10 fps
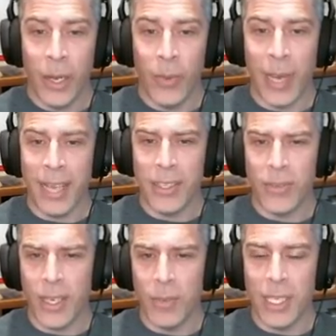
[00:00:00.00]
We had this
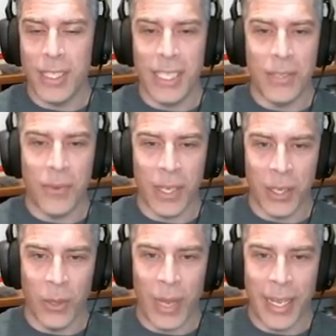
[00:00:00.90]
for NPCs for a
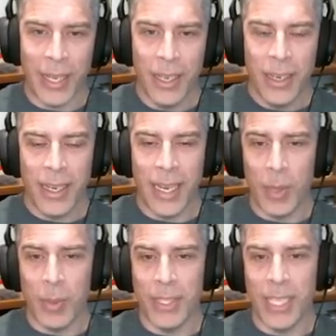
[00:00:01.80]
little while.
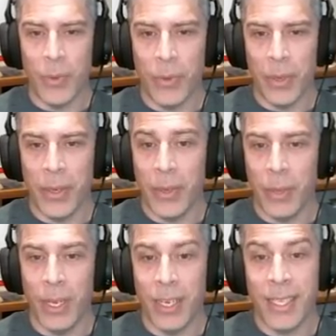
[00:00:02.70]
People said we really, really
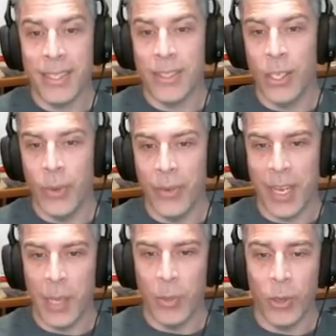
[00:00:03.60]
wanted it, so we
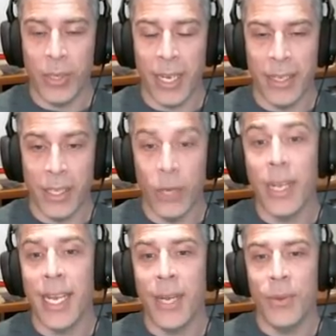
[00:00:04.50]
finally broke down and said,
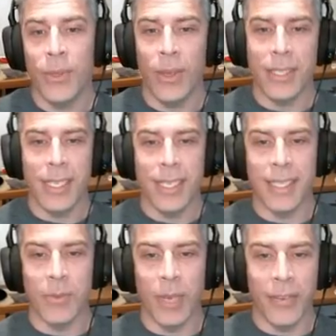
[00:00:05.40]
okay, we'll do all the
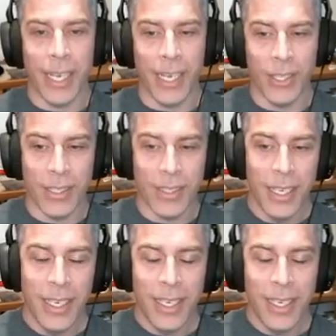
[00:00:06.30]
CSS modifications.